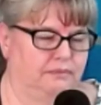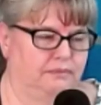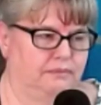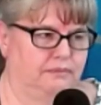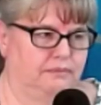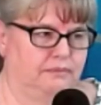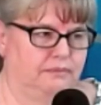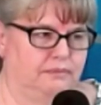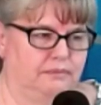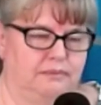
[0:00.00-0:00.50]

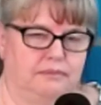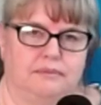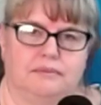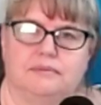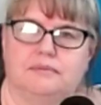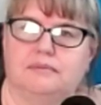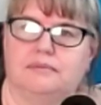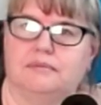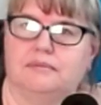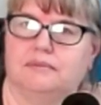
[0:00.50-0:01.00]

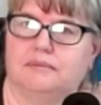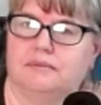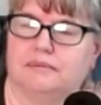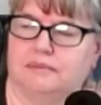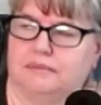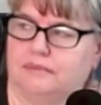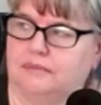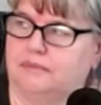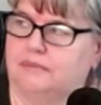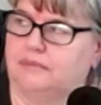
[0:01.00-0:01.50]

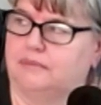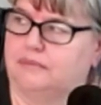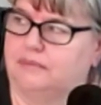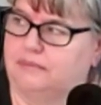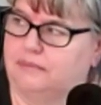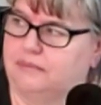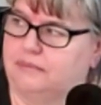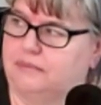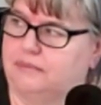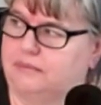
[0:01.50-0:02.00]

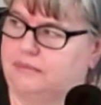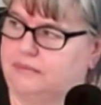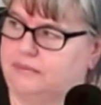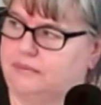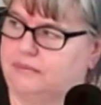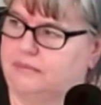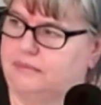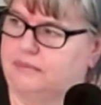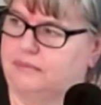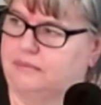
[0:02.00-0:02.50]

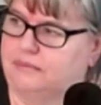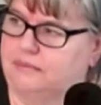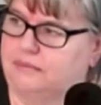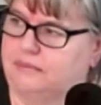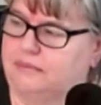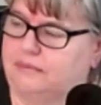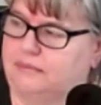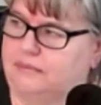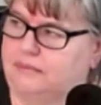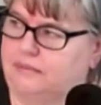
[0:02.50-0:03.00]

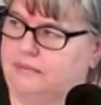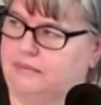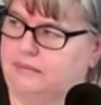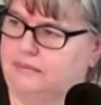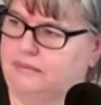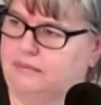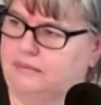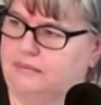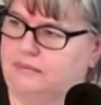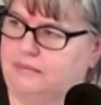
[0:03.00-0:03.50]

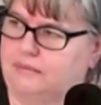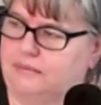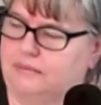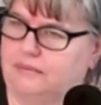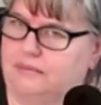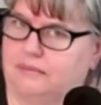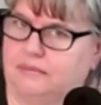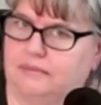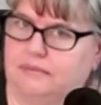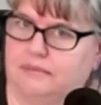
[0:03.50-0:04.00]

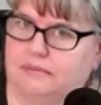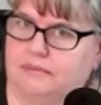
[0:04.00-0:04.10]
No words are spoken by the person on screen.